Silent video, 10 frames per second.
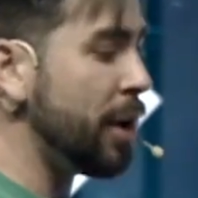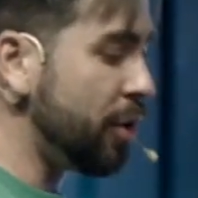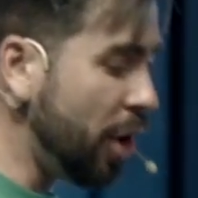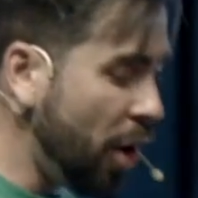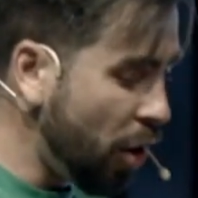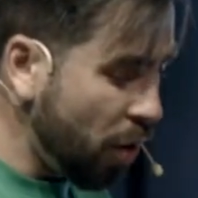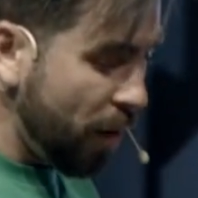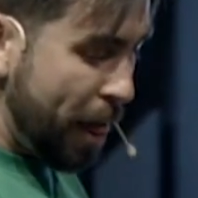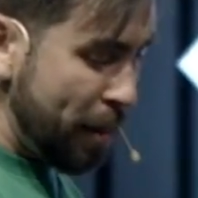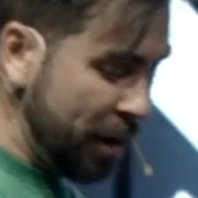
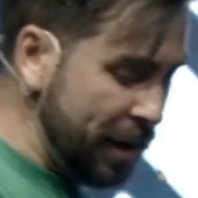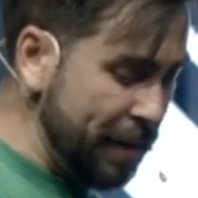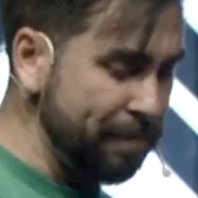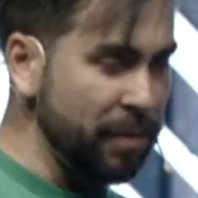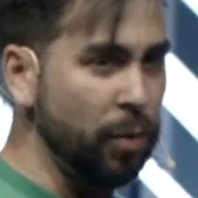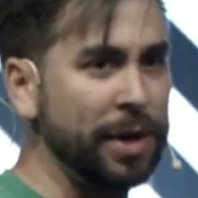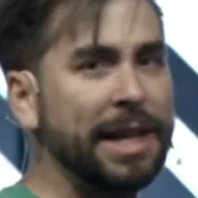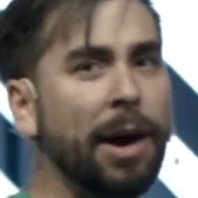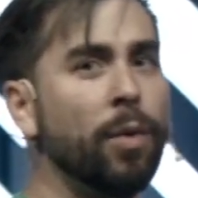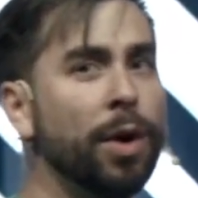know what
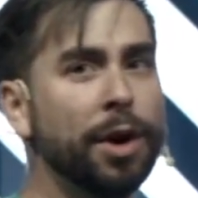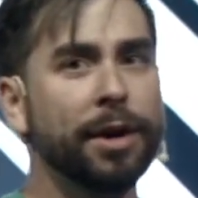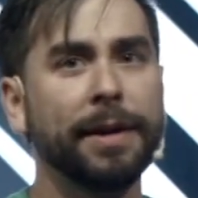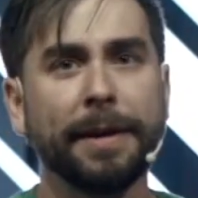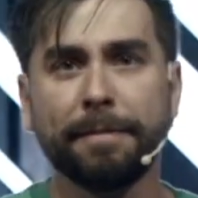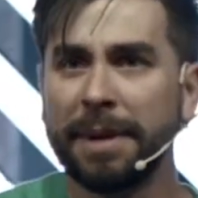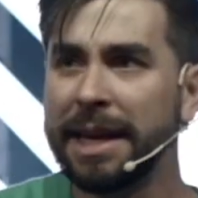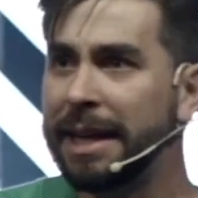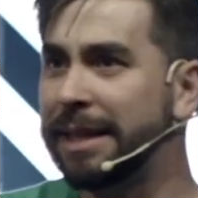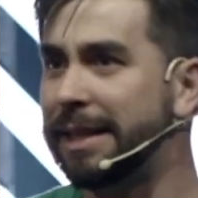that word
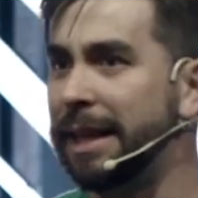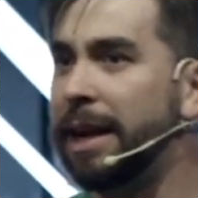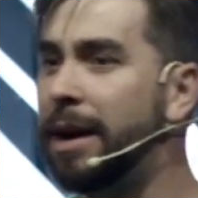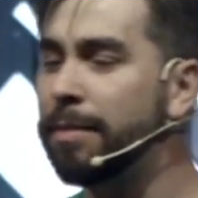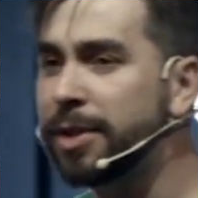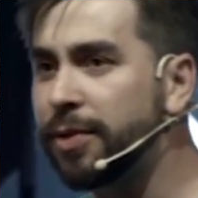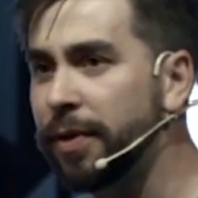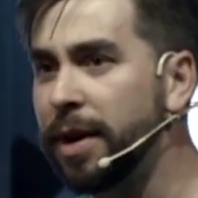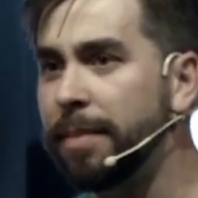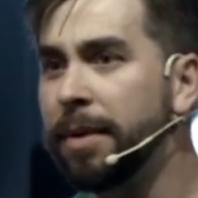means, it comes
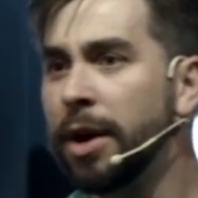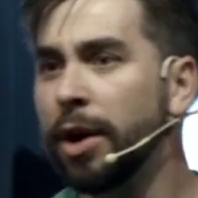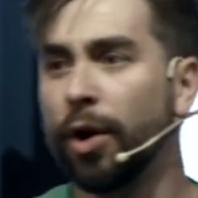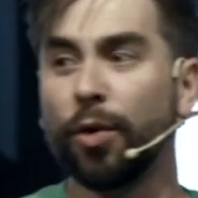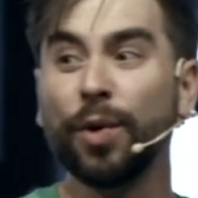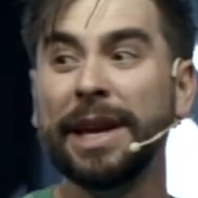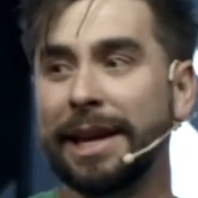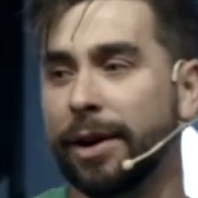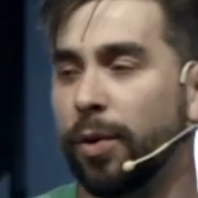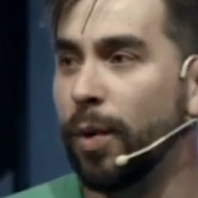from
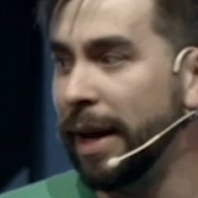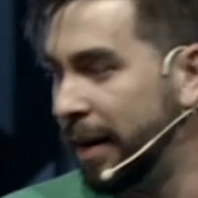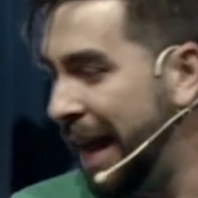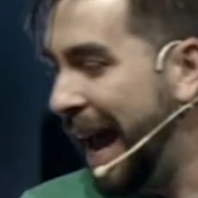Greek, when